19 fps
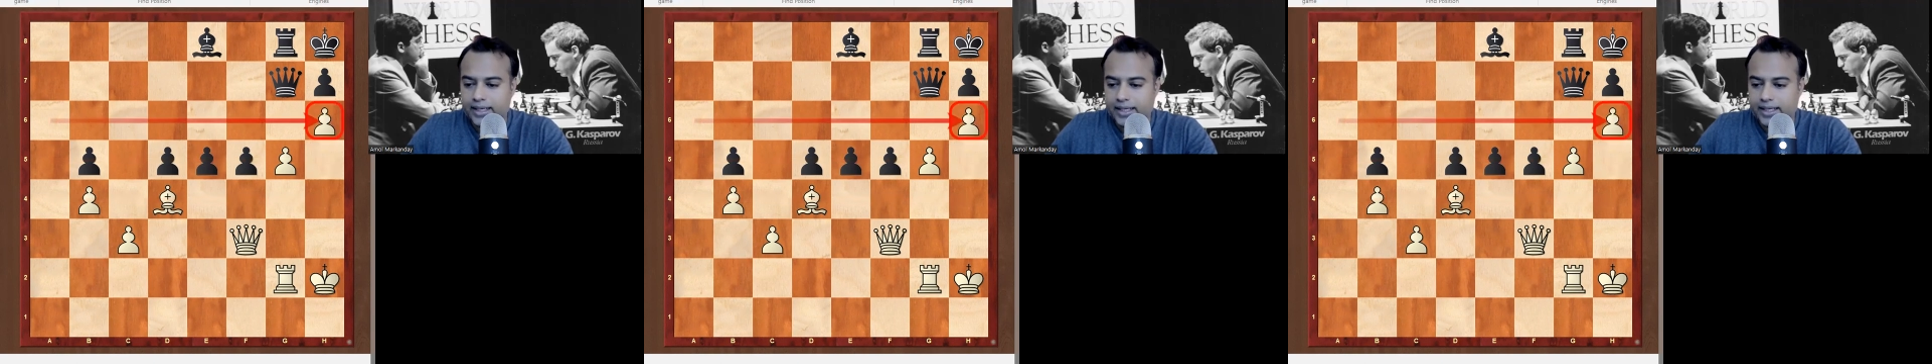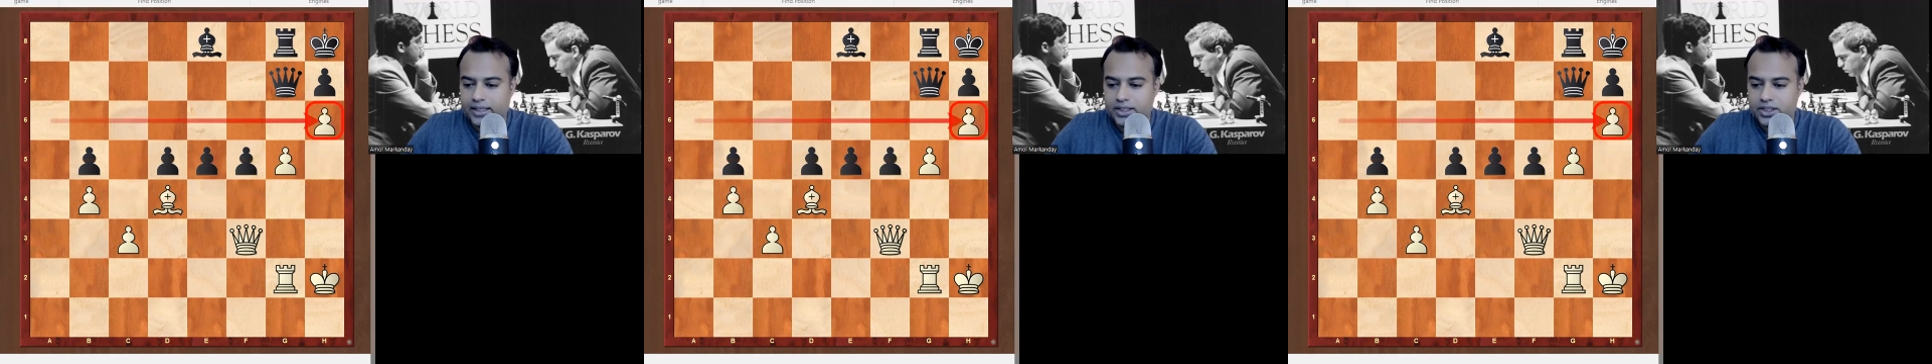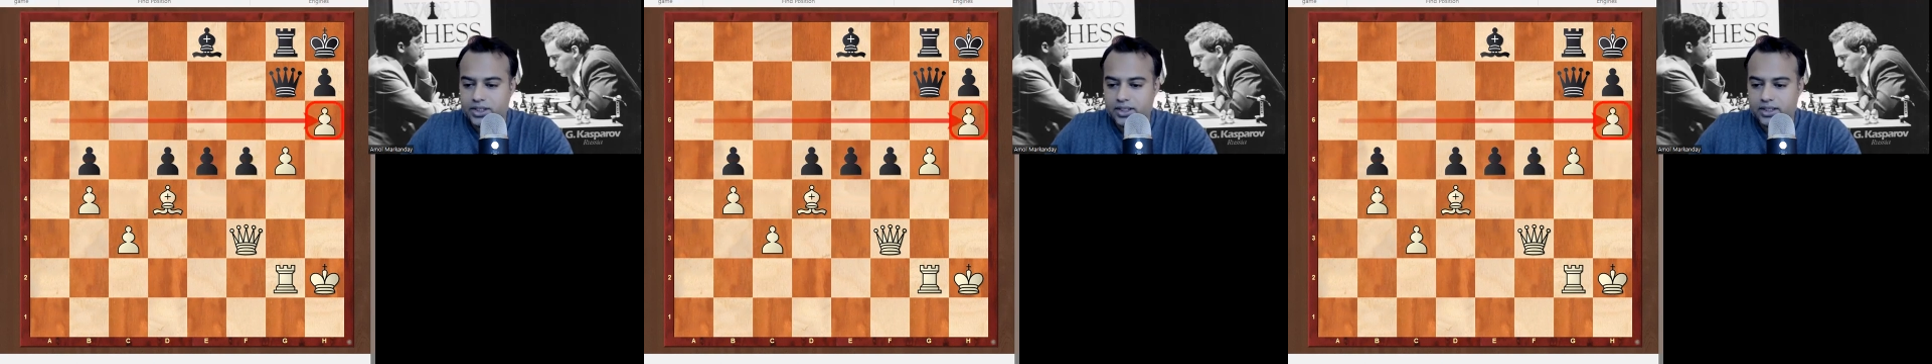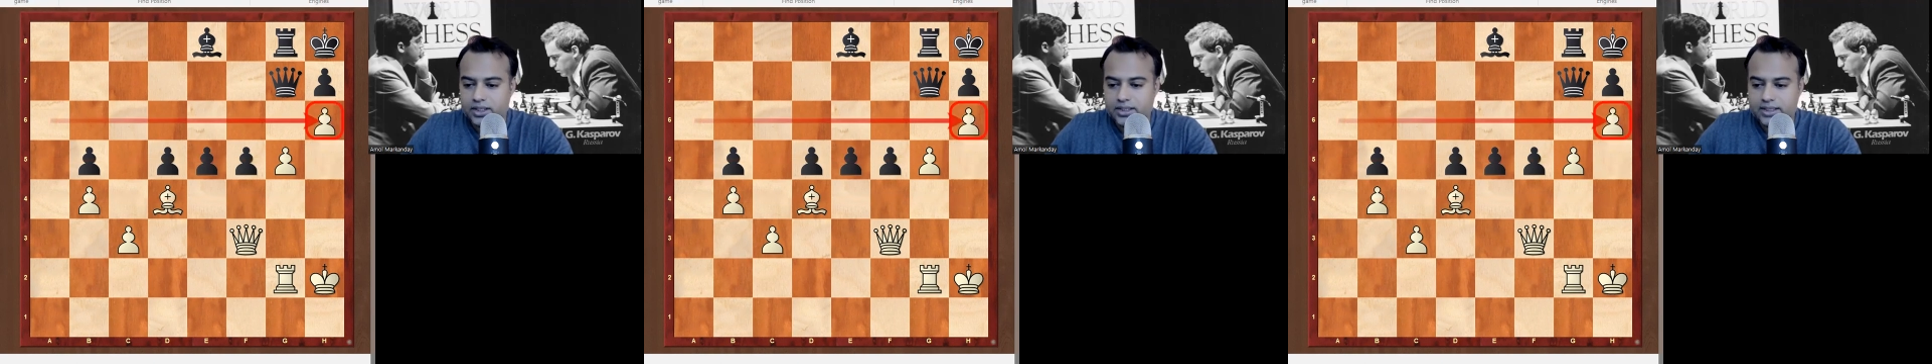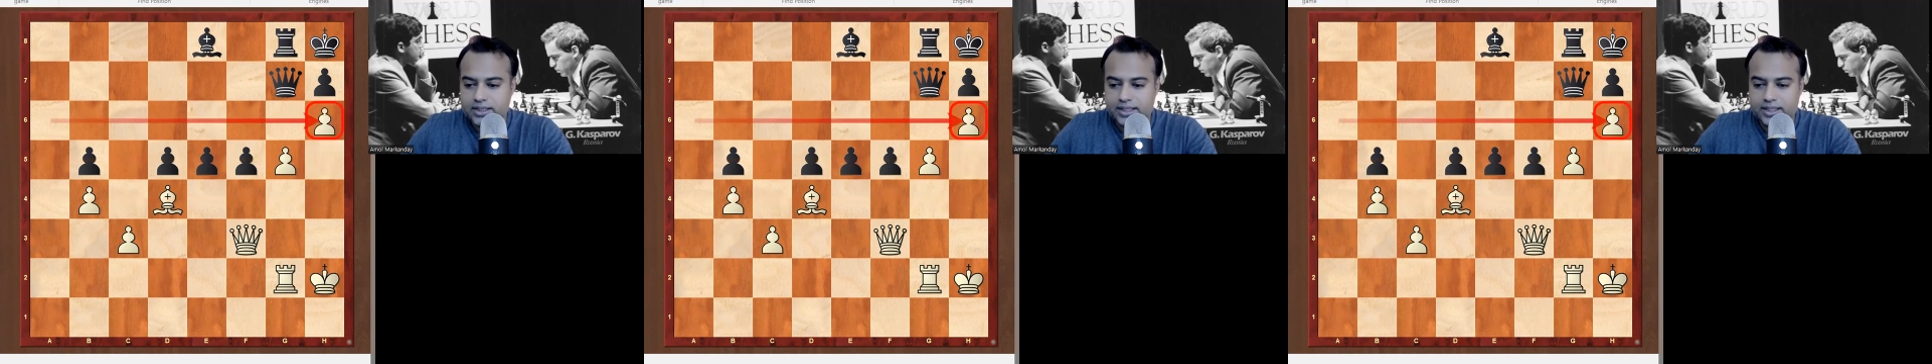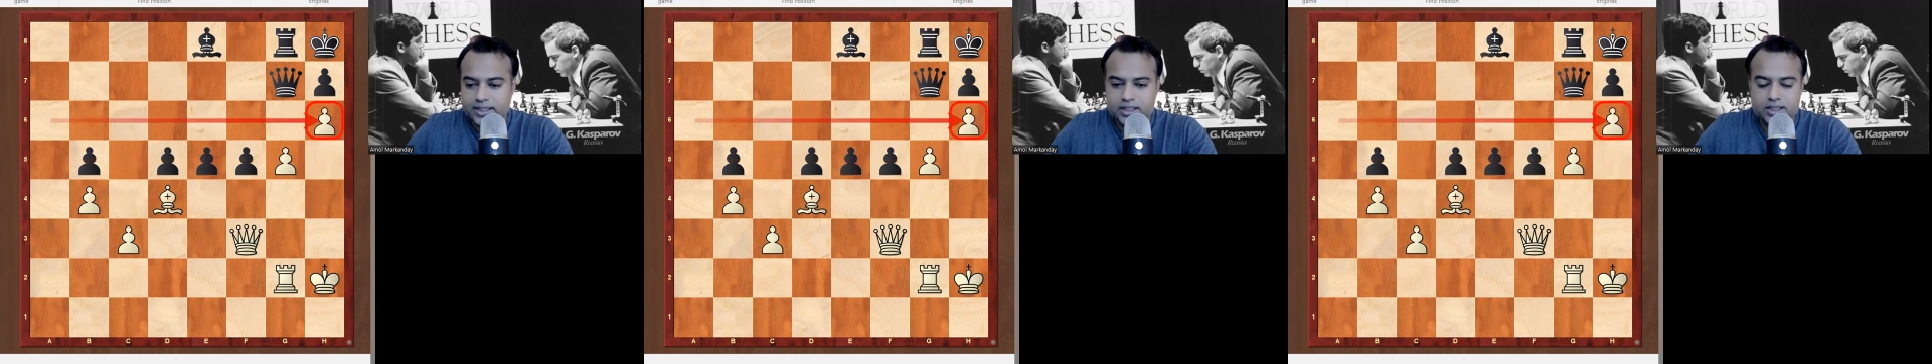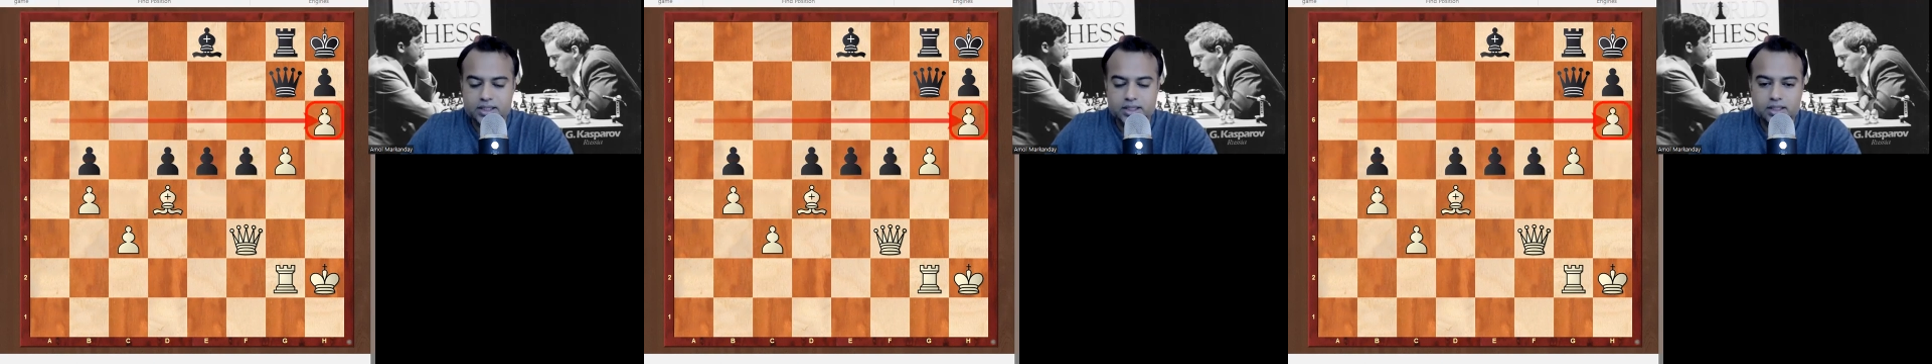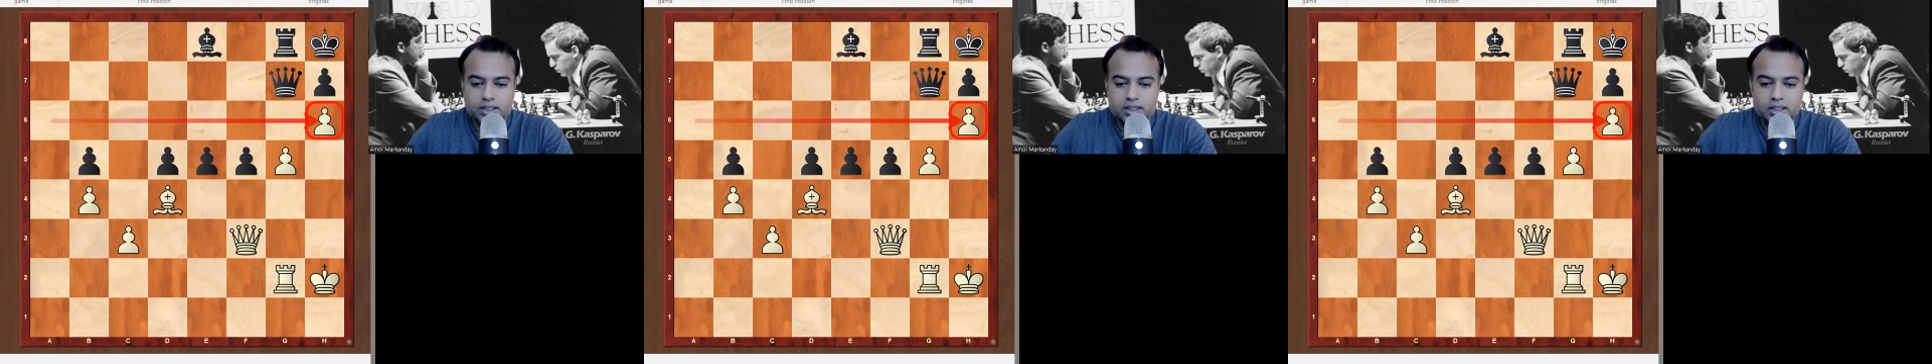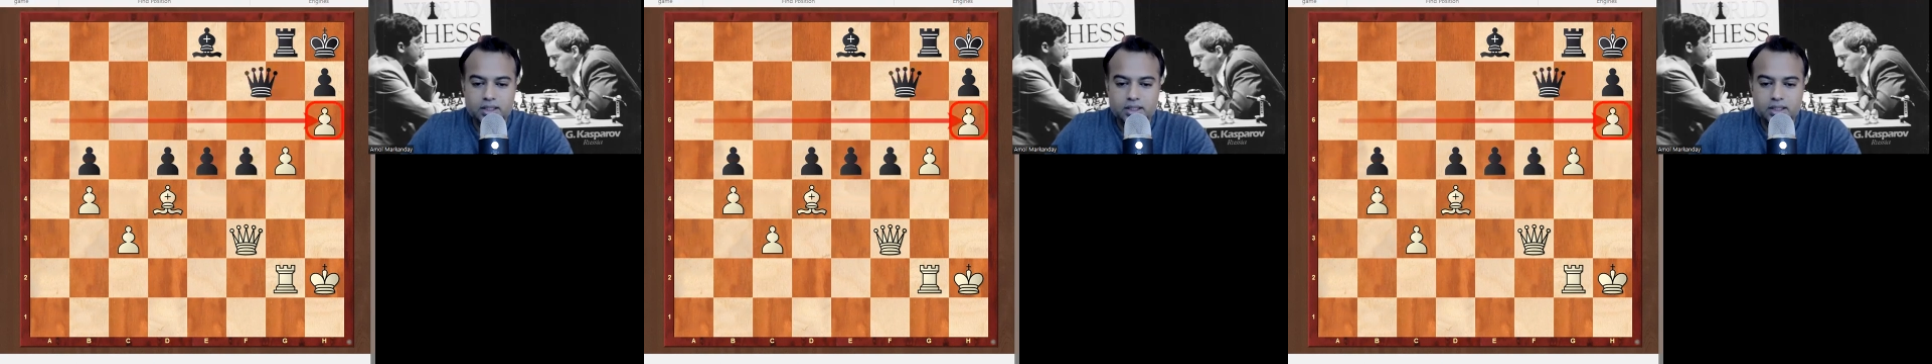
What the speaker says: h6,